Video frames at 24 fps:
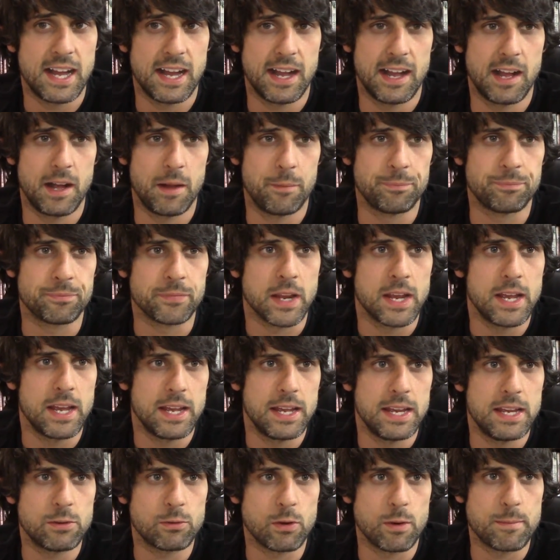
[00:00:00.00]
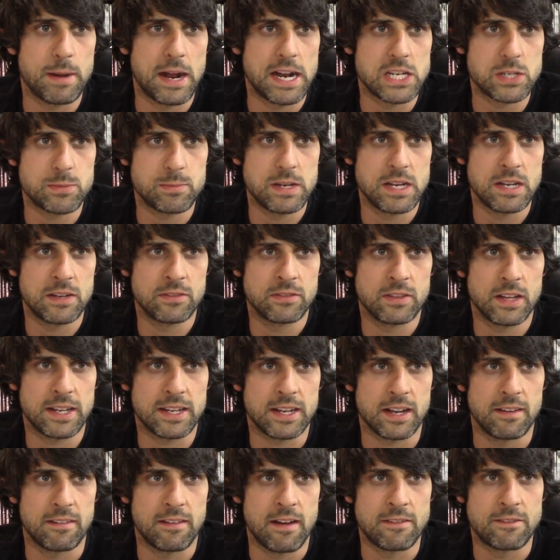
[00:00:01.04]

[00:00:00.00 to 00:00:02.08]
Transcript: Um, he reminds me of like a,